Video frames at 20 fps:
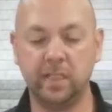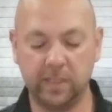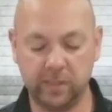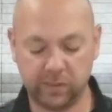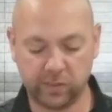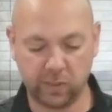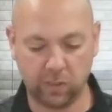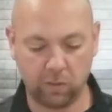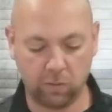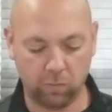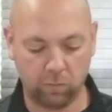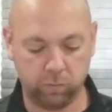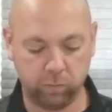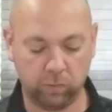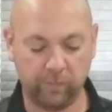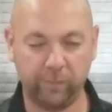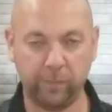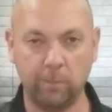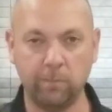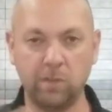So
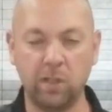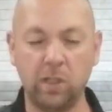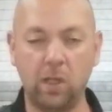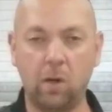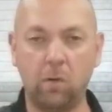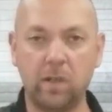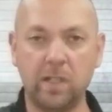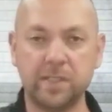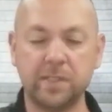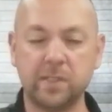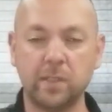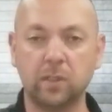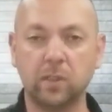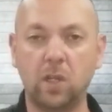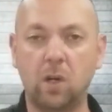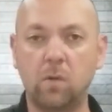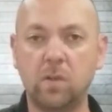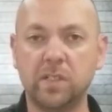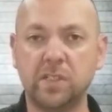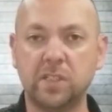from lowest, the
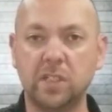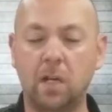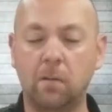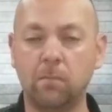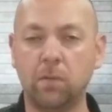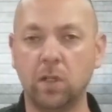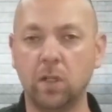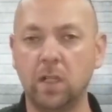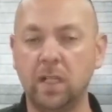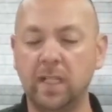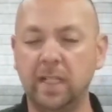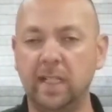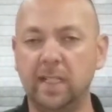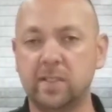lowest number